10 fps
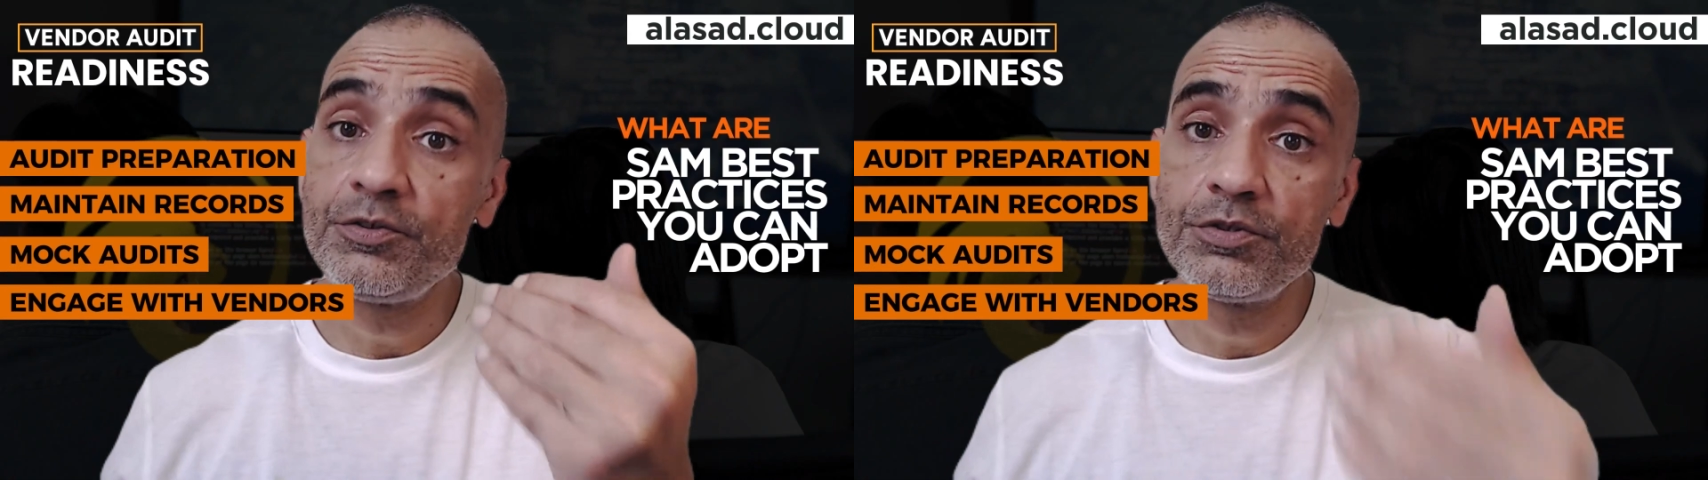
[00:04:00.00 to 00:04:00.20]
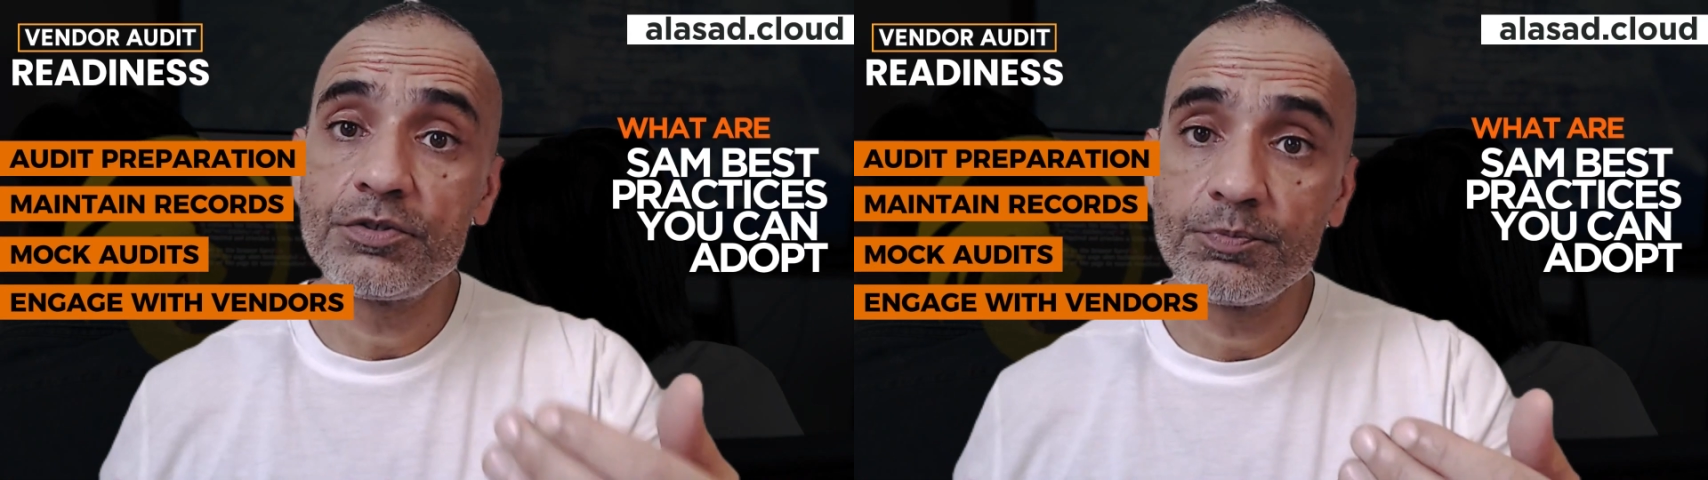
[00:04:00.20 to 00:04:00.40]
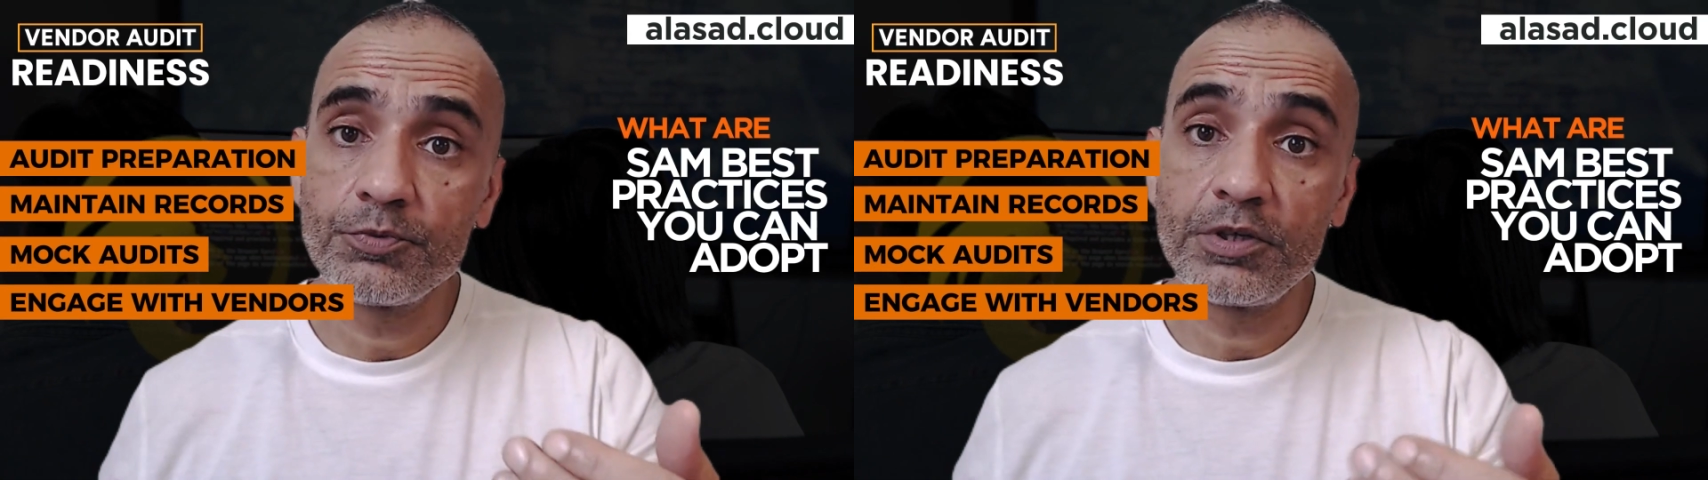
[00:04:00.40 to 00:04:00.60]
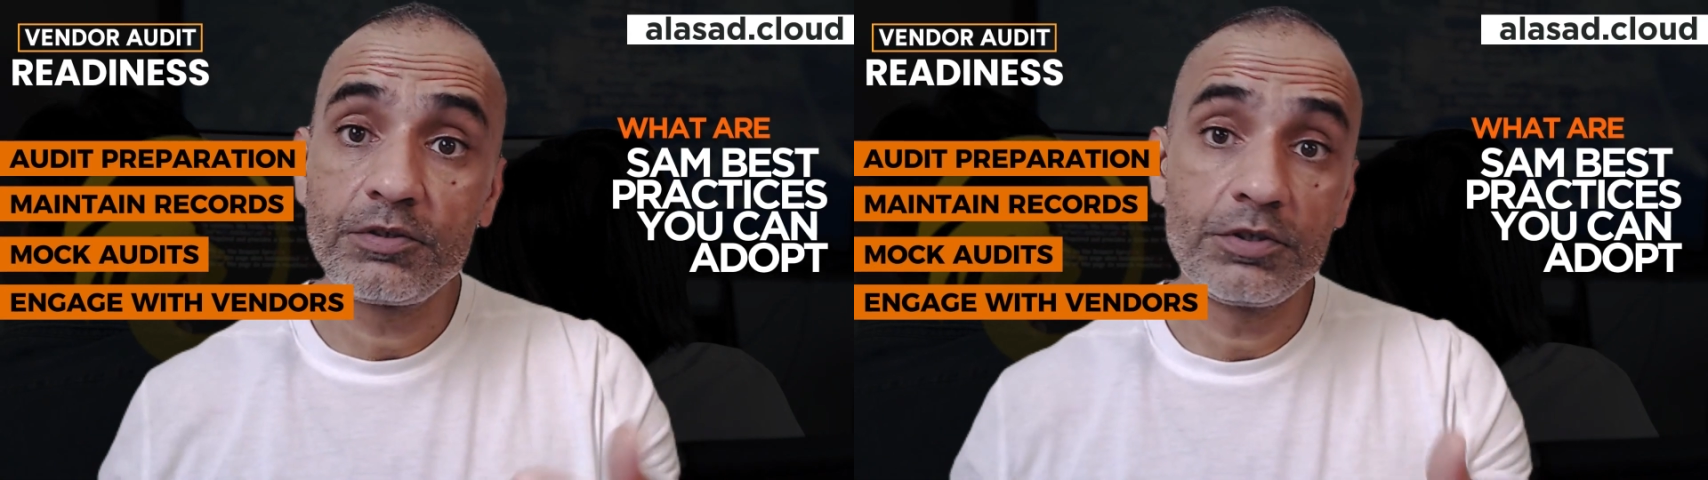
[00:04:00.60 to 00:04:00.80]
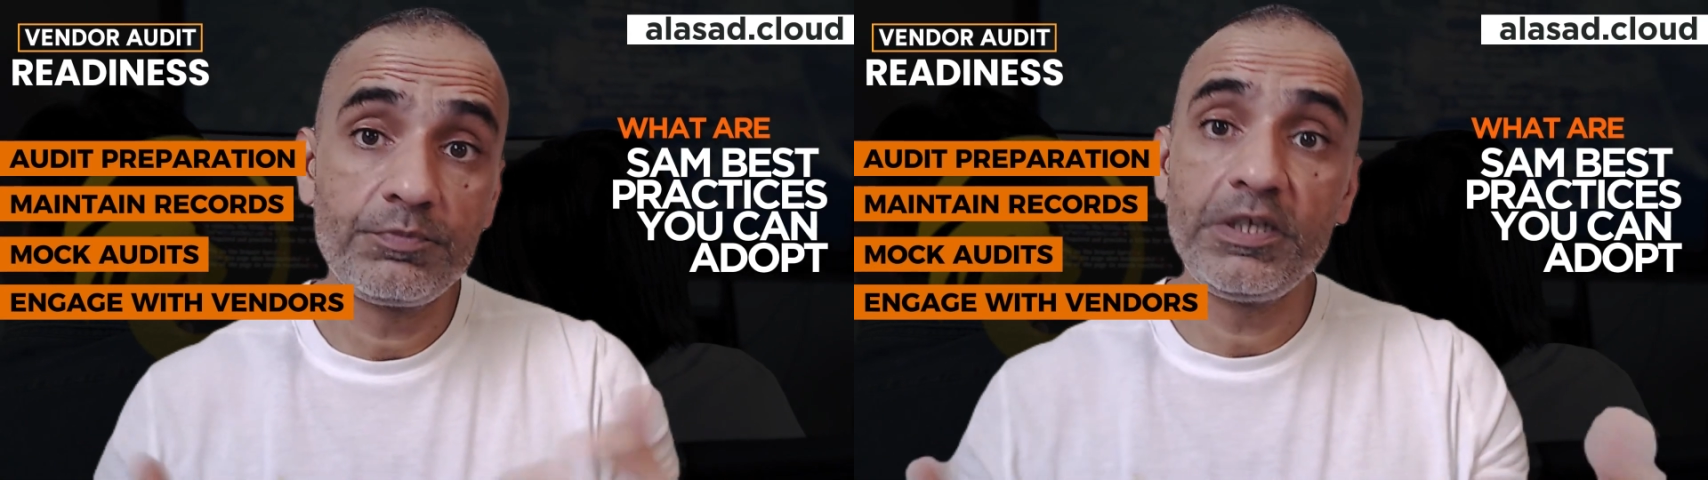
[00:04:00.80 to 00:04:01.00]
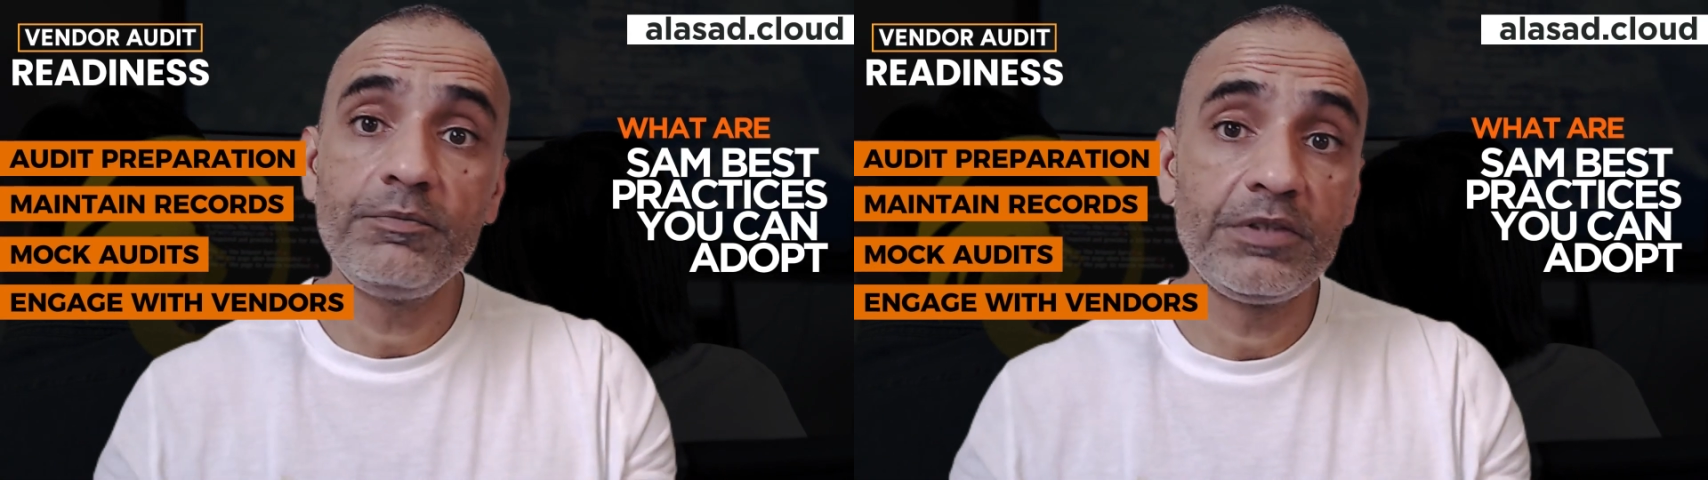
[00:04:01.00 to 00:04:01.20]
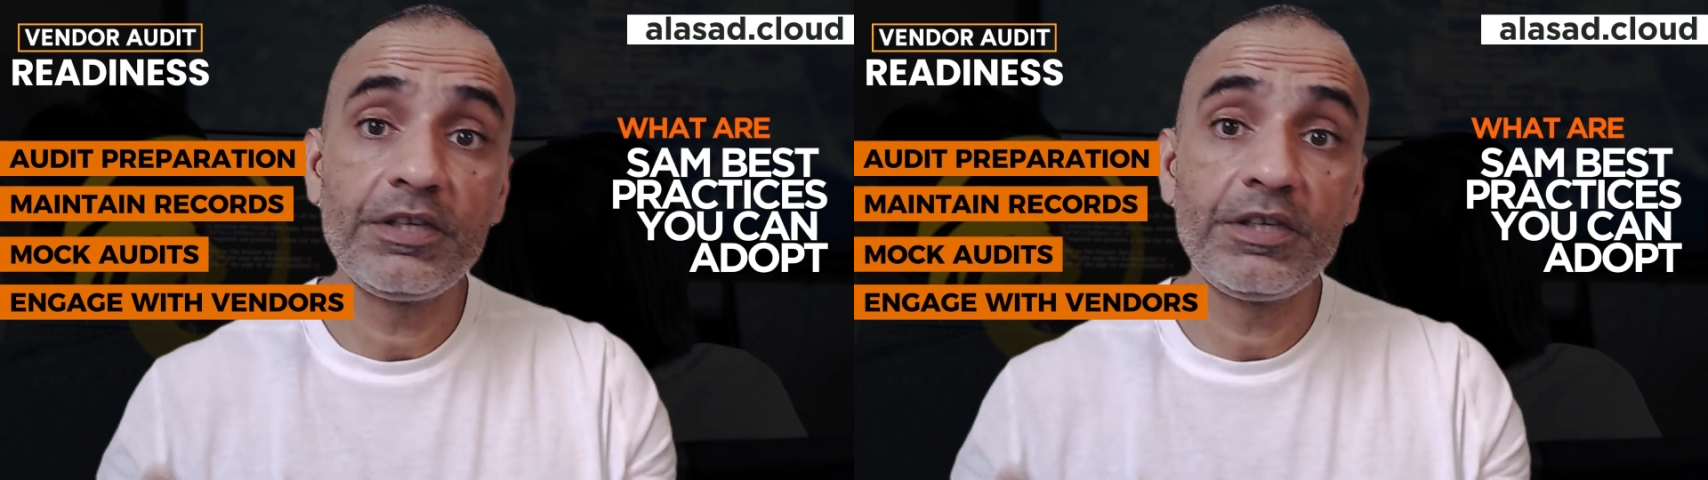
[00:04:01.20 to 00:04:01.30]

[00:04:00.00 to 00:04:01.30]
the support, because believe me,